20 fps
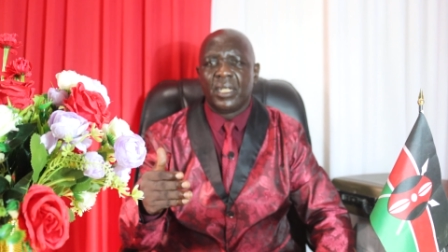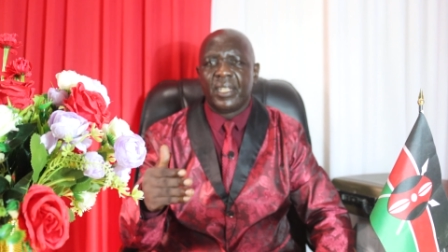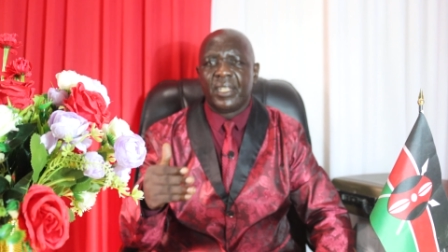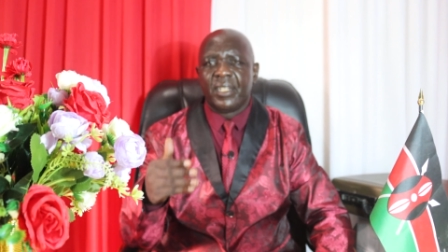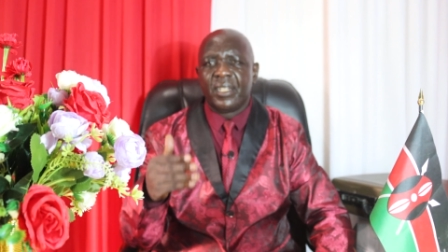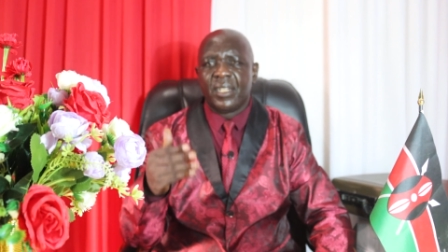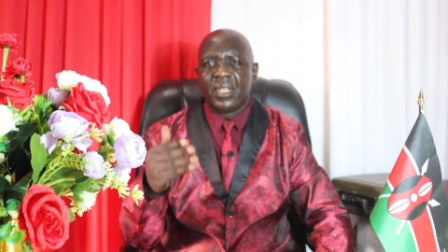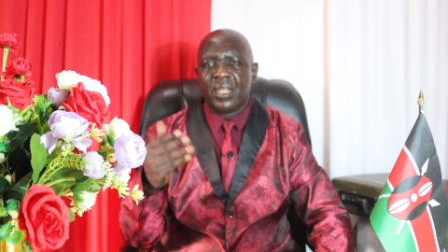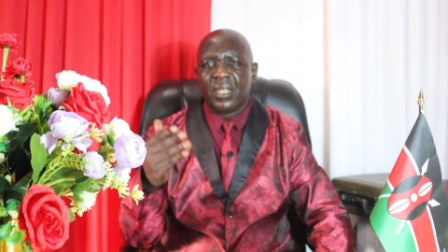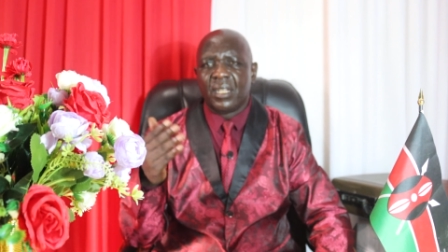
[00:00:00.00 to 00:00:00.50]

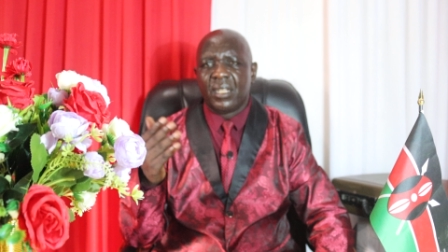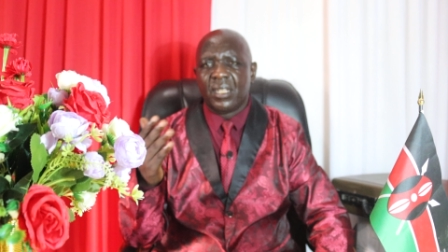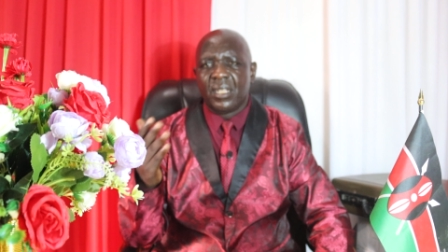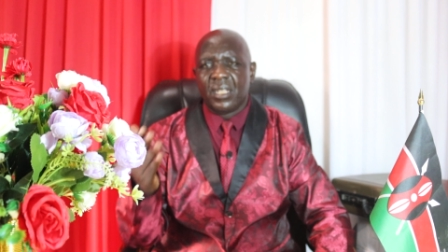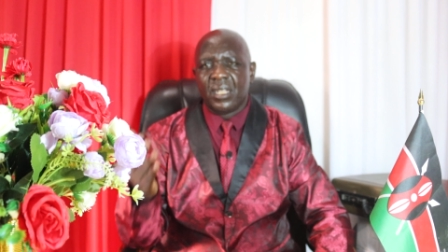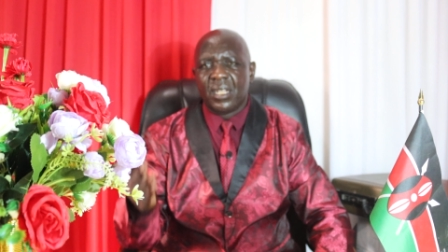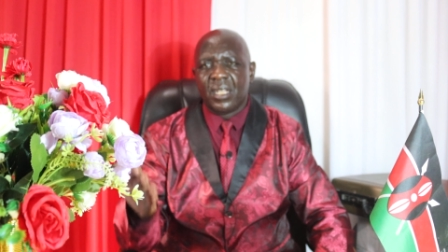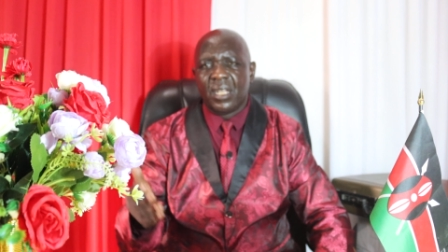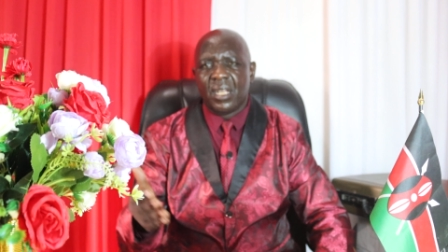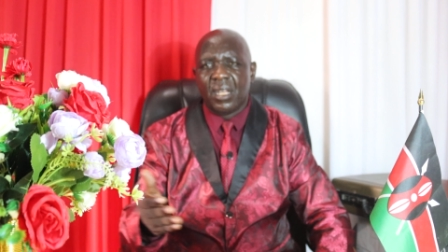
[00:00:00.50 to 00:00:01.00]
in
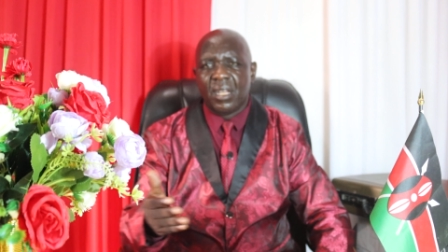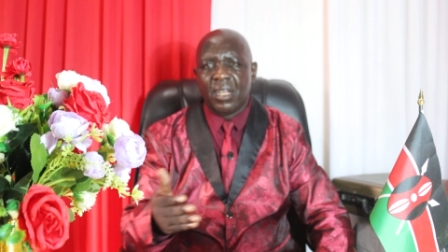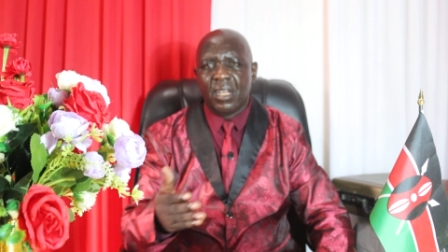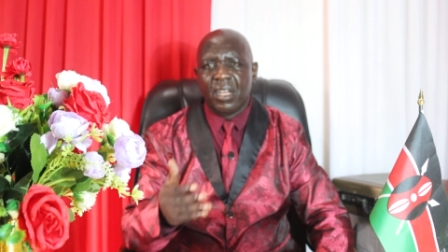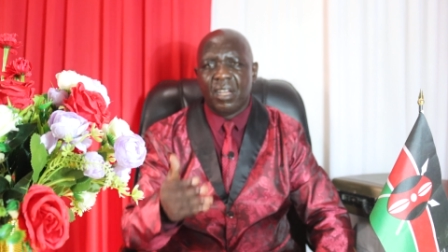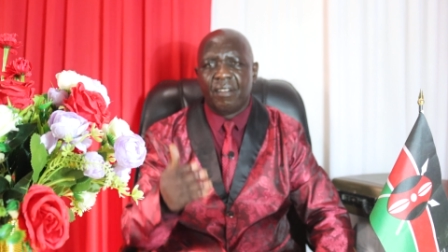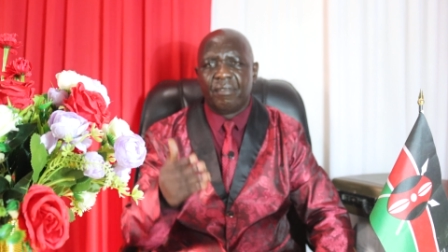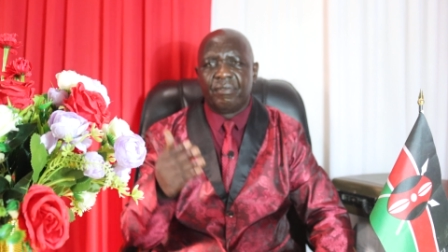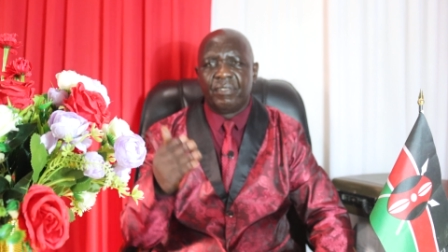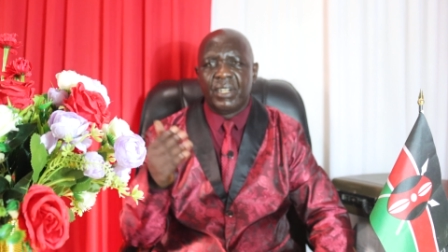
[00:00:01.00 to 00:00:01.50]

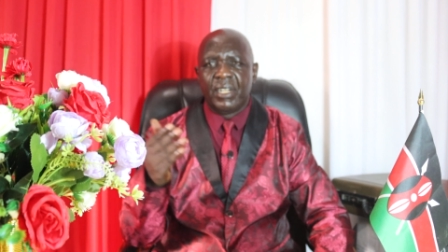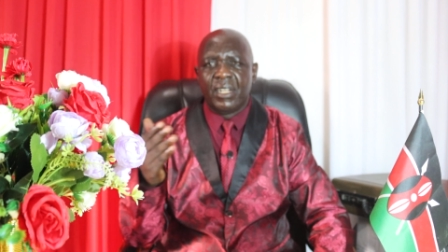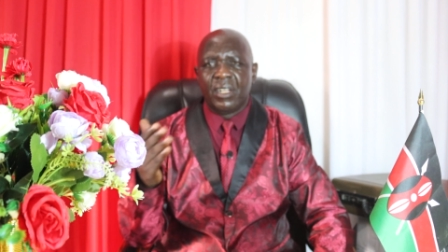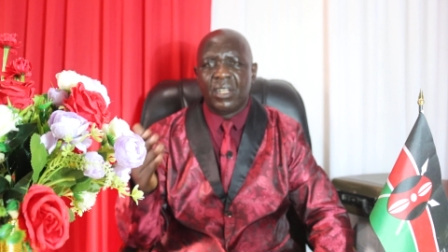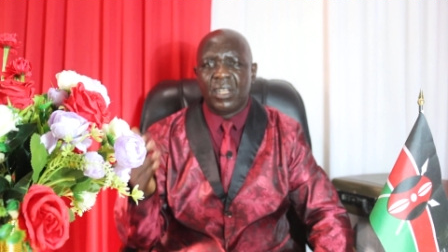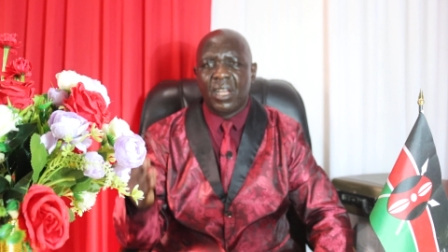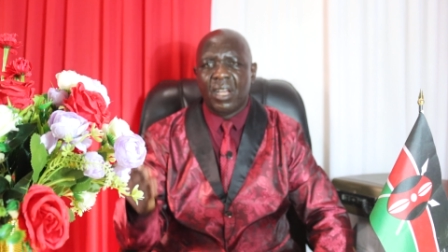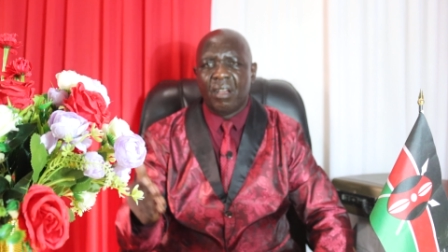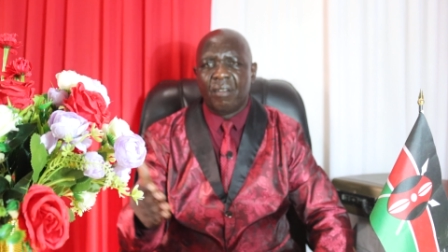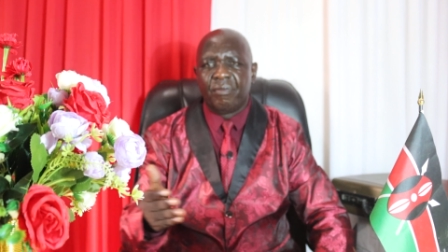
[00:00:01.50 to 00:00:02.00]

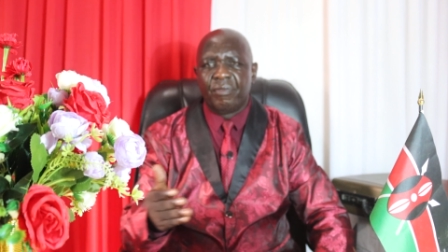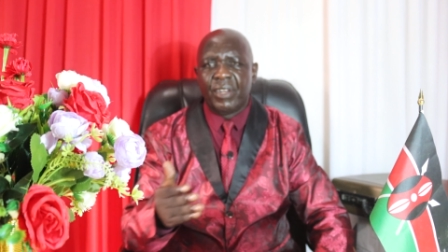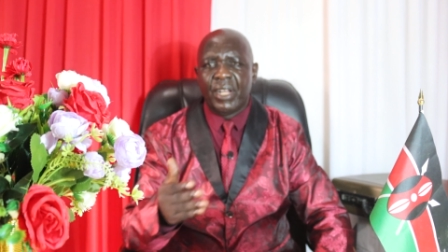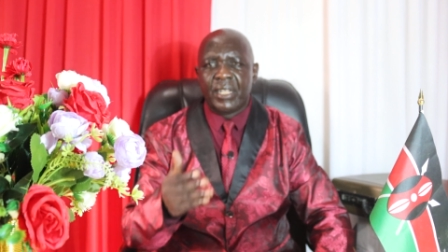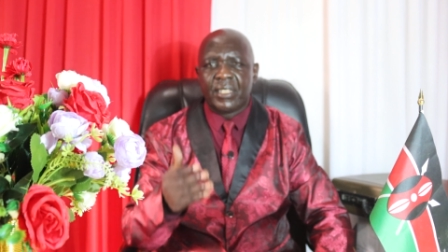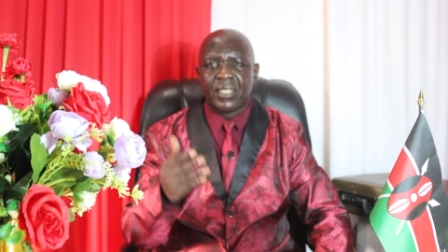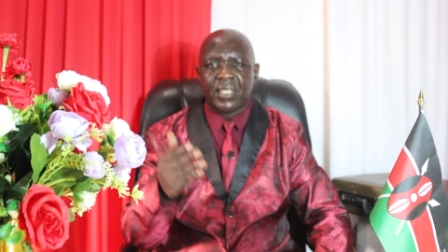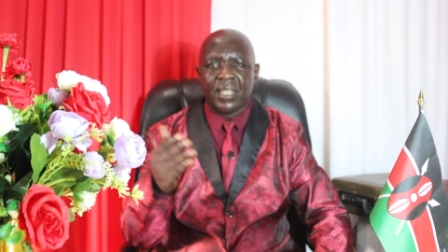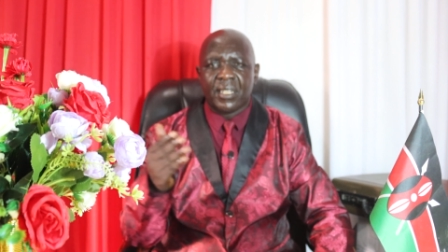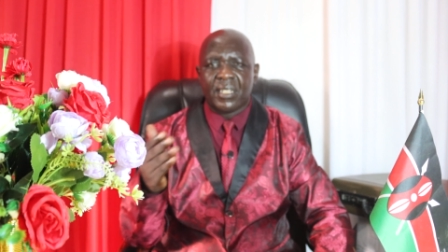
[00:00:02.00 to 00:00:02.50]

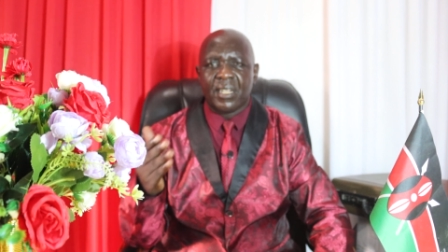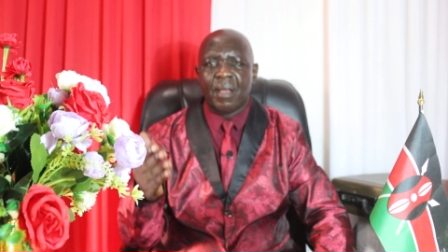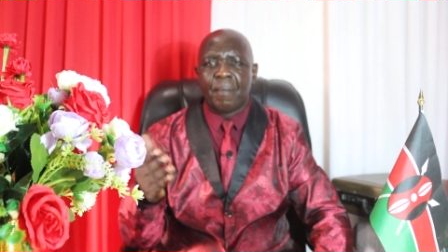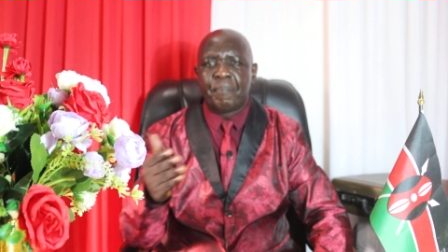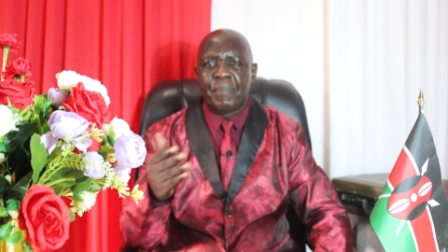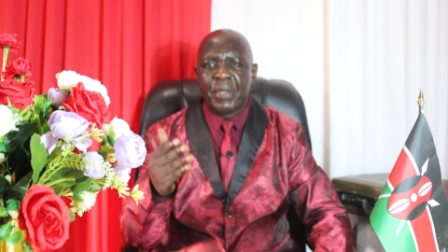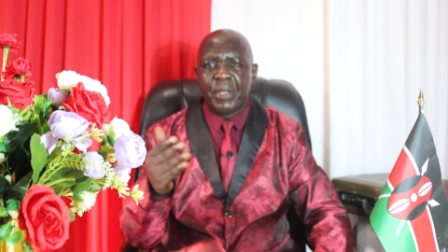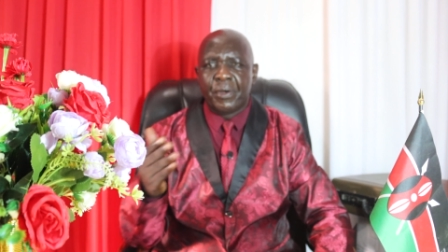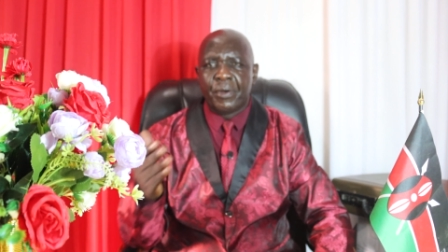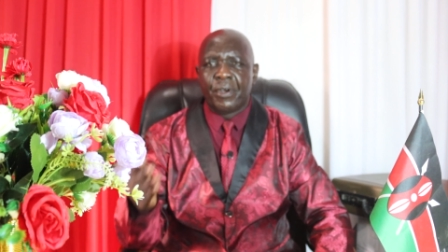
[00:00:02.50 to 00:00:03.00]
every
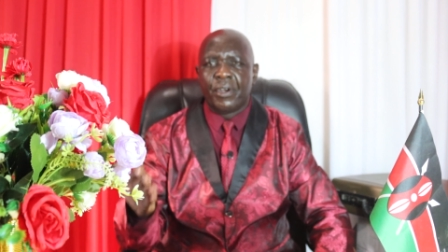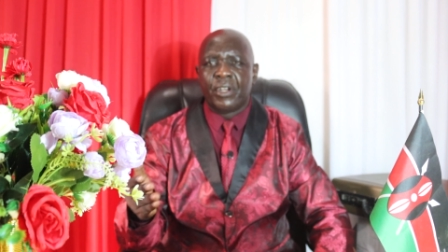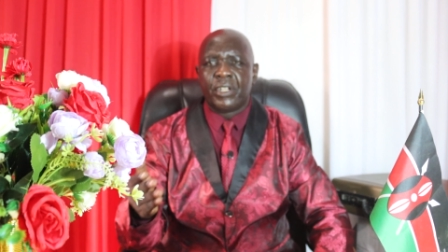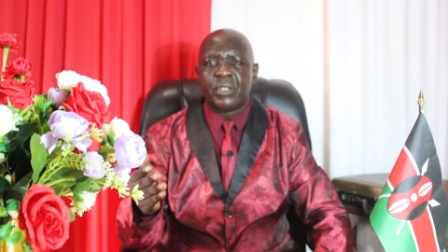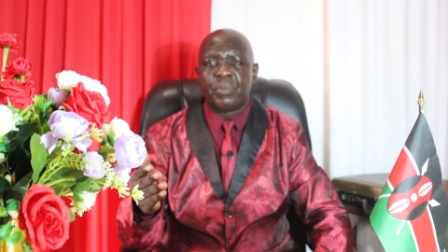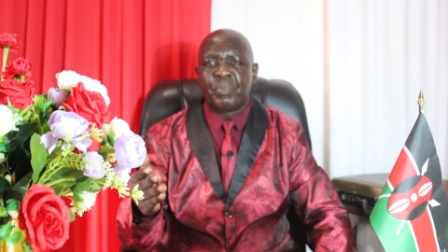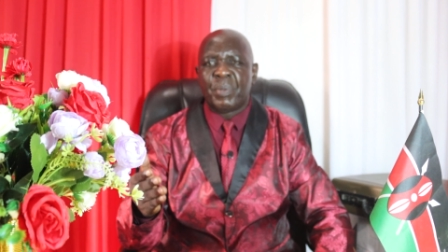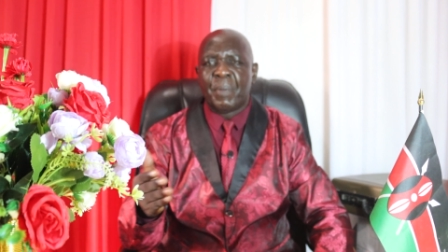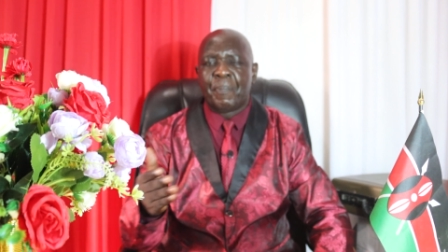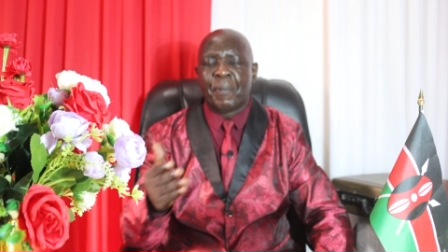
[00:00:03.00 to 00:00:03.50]
certain
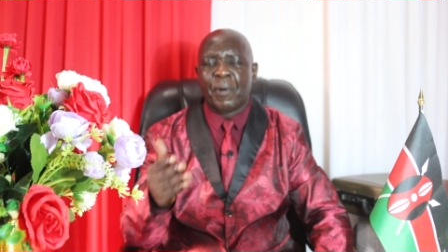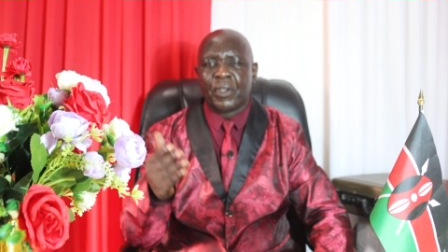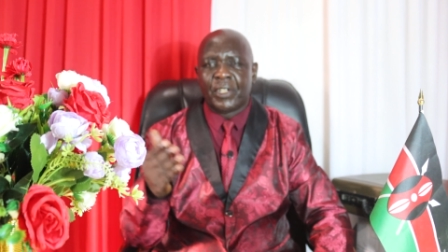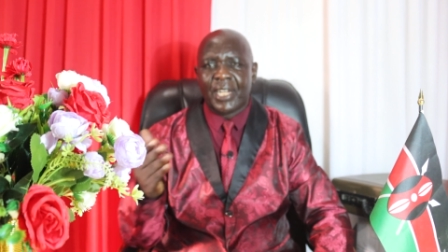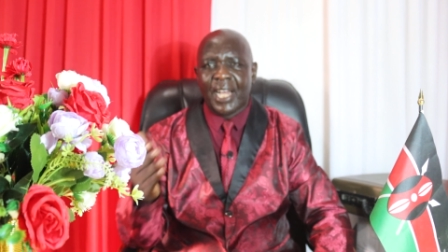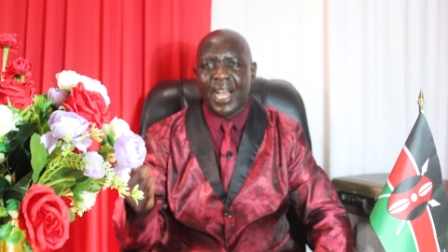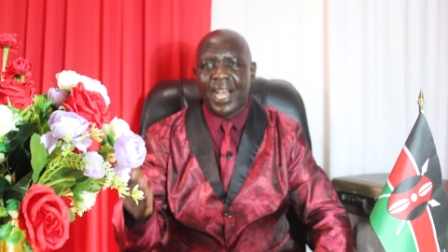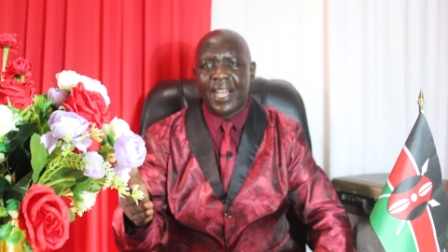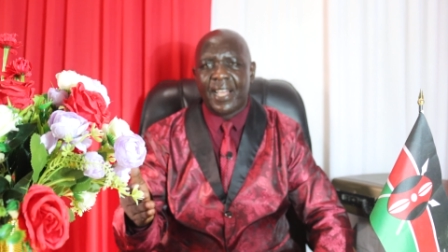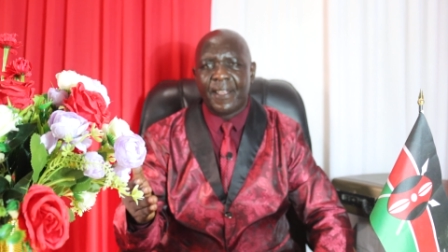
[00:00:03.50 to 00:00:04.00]
period, people
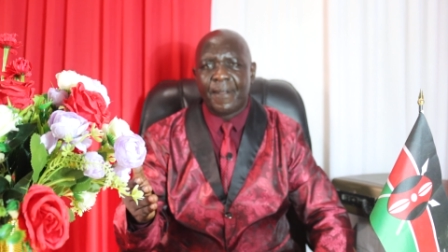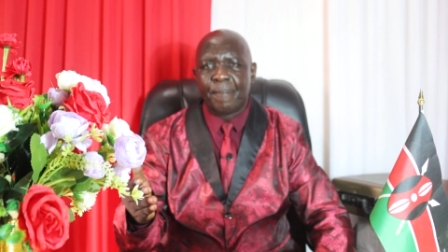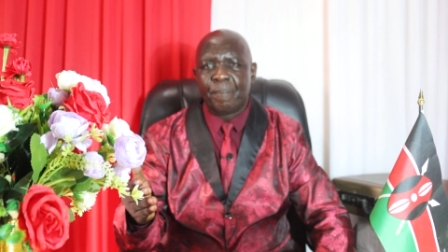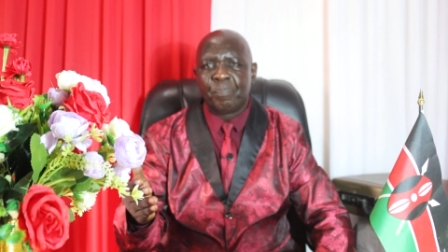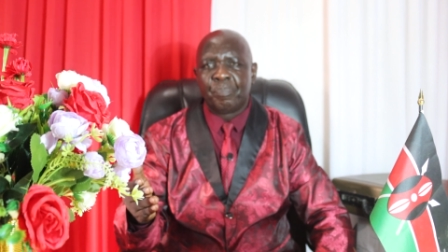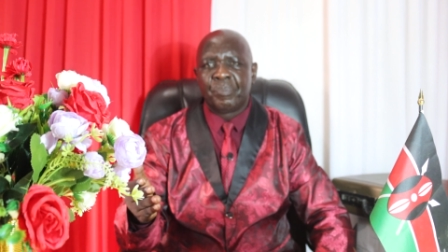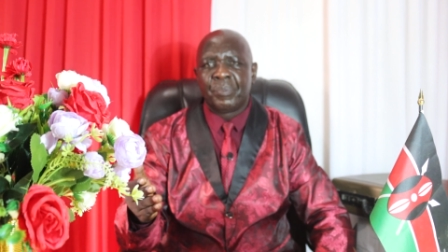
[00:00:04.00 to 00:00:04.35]
die.